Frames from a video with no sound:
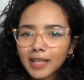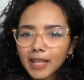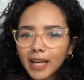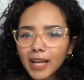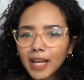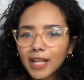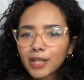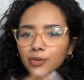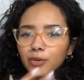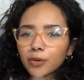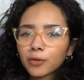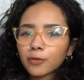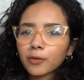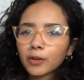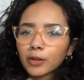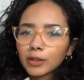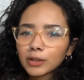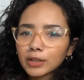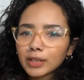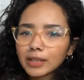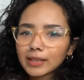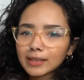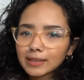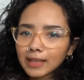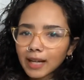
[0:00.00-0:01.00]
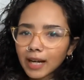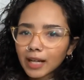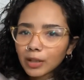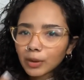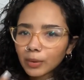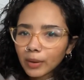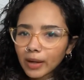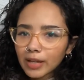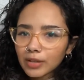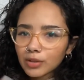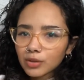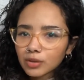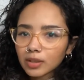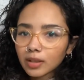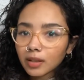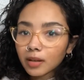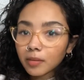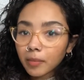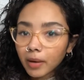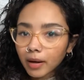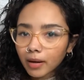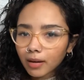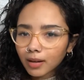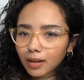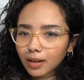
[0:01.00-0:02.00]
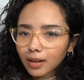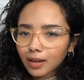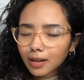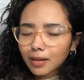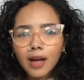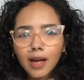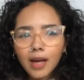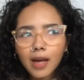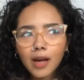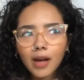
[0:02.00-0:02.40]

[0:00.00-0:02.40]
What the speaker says: is referring to the title Angels in America,